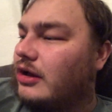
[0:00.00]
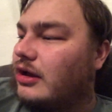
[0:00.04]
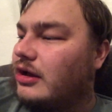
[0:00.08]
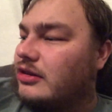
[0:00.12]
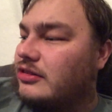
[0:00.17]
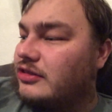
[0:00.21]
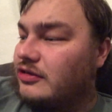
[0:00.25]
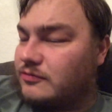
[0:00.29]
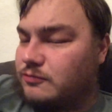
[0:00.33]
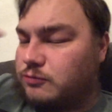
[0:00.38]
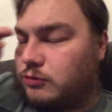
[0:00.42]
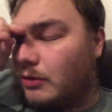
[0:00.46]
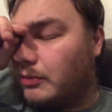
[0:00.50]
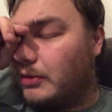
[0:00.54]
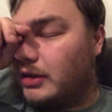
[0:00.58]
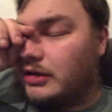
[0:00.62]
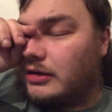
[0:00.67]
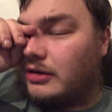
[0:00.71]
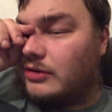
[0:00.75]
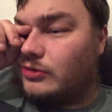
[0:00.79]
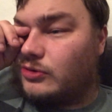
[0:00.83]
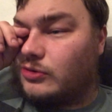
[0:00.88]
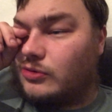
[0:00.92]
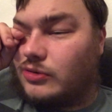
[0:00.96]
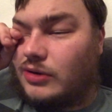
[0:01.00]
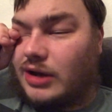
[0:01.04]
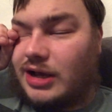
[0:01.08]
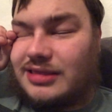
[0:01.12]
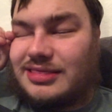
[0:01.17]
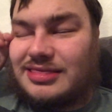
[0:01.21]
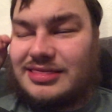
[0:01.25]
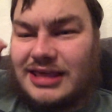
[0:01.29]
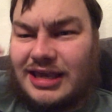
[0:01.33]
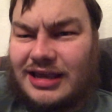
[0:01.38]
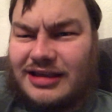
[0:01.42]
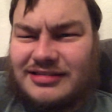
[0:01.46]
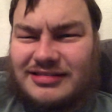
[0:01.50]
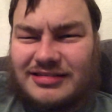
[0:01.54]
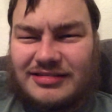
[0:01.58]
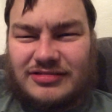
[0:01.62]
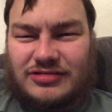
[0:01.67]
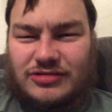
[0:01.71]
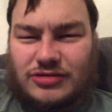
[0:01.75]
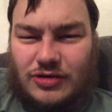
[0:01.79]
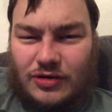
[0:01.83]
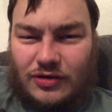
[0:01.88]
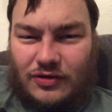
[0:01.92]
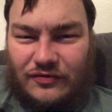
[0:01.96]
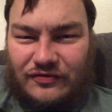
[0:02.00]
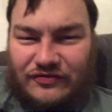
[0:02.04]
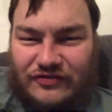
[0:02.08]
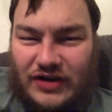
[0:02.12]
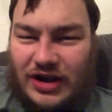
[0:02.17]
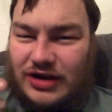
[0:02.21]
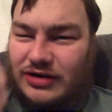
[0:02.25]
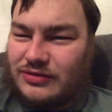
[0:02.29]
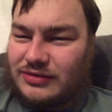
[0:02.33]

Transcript: this woman who I think is his girlfriend,